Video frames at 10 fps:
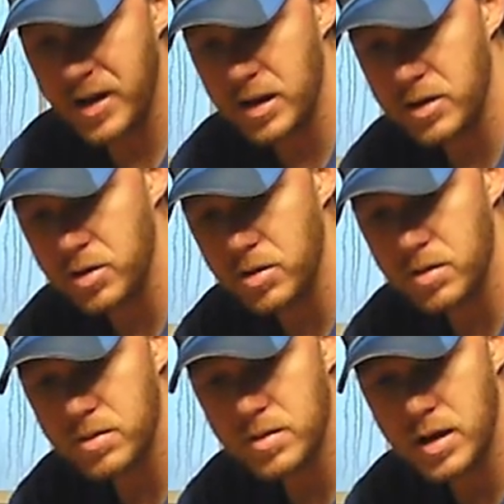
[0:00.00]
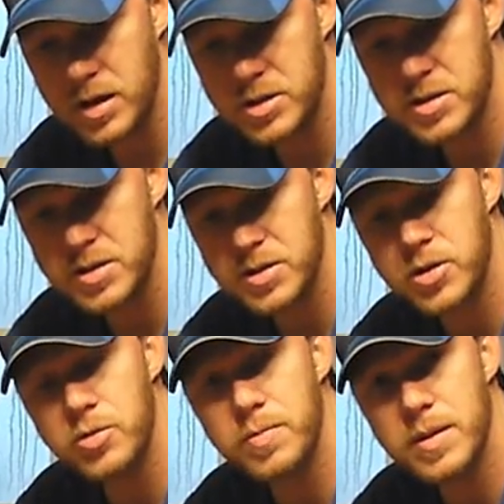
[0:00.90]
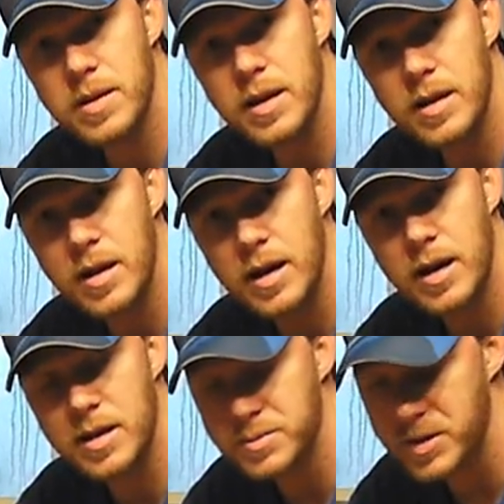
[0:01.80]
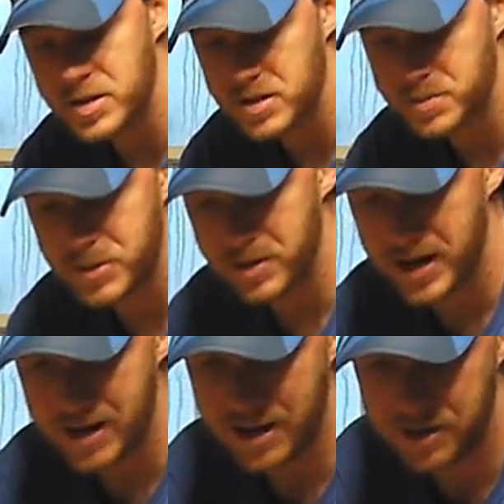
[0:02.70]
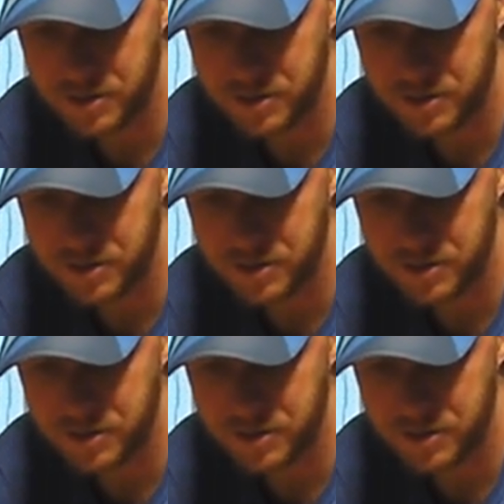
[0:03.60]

got a little, just a scoop. As much as it's been raining, I